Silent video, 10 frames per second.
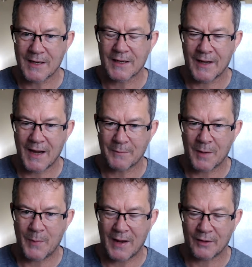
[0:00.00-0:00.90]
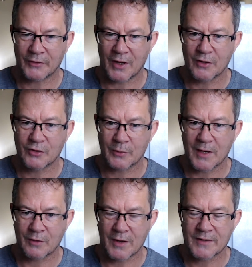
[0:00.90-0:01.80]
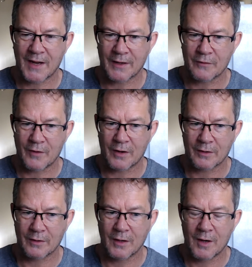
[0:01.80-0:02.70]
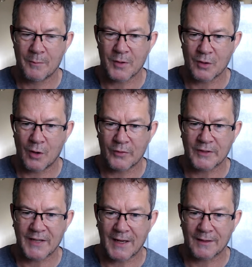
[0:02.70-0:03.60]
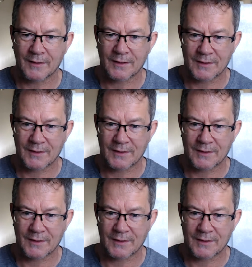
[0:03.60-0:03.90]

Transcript: connect my panels into a grid tied inverter beyond the 10